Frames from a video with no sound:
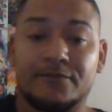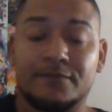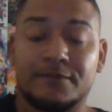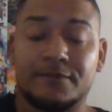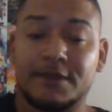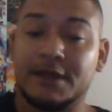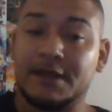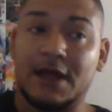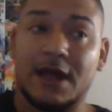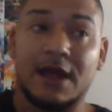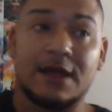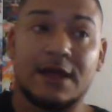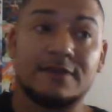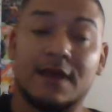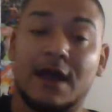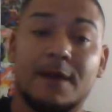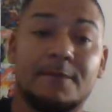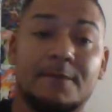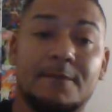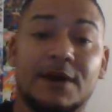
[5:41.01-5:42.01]
like
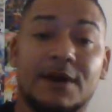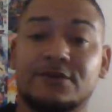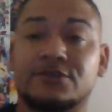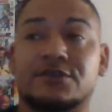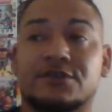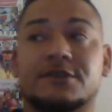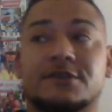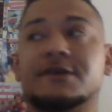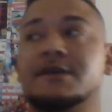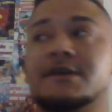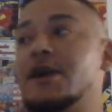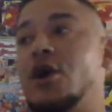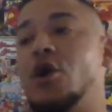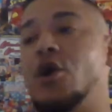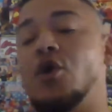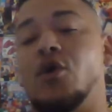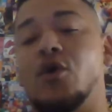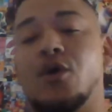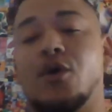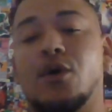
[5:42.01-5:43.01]
I better see
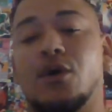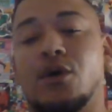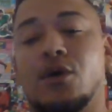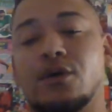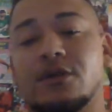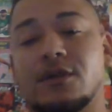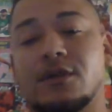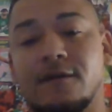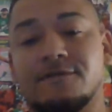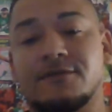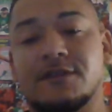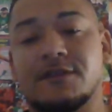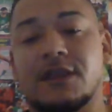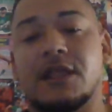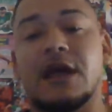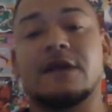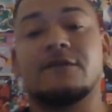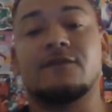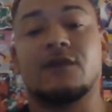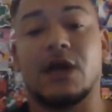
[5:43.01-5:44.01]
all of the
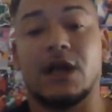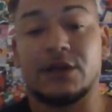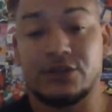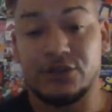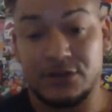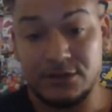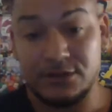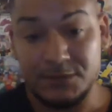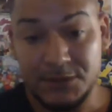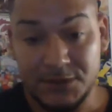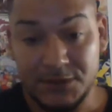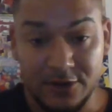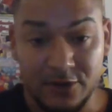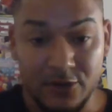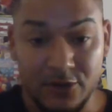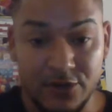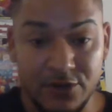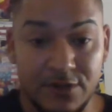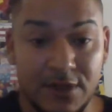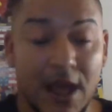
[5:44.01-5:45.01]
live action
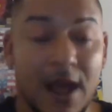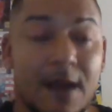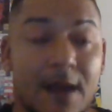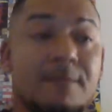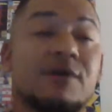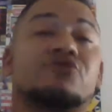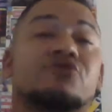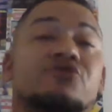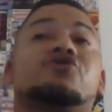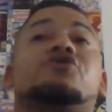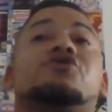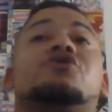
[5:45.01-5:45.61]
material. I better see